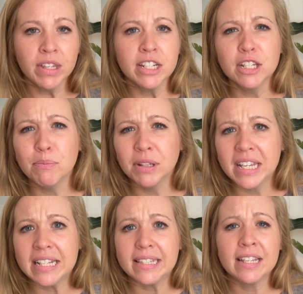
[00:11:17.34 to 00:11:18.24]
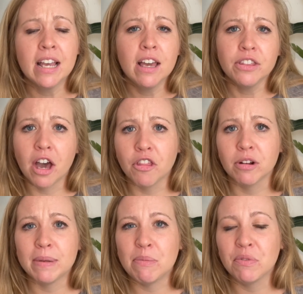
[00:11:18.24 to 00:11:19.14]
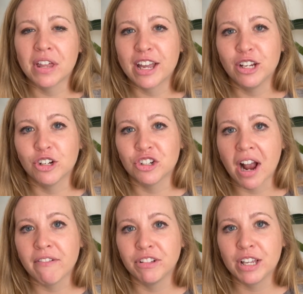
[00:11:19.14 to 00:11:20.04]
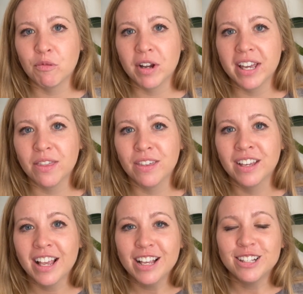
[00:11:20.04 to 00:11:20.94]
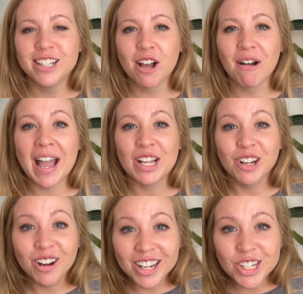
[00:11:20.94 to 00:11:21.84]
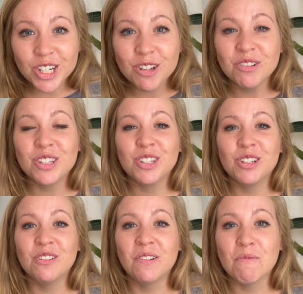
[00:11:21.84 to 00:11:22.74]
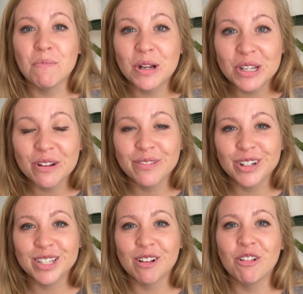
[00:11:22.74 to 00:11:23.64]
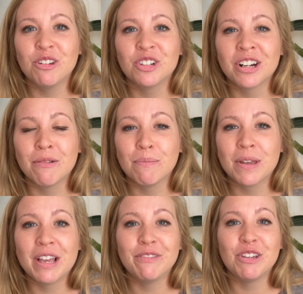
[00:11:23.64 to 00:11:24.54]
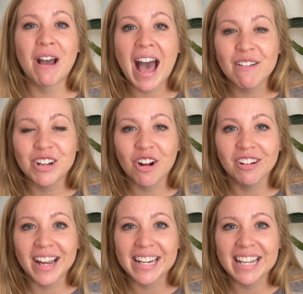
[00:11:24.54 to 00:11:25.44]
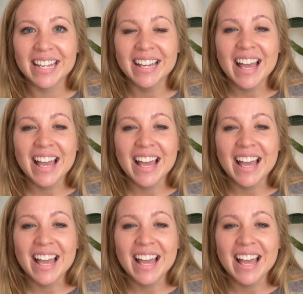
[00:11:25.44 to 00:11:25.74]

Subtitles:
to please the other people that you're traveling with. So I encourage you to book your first solo trip if you haven't already.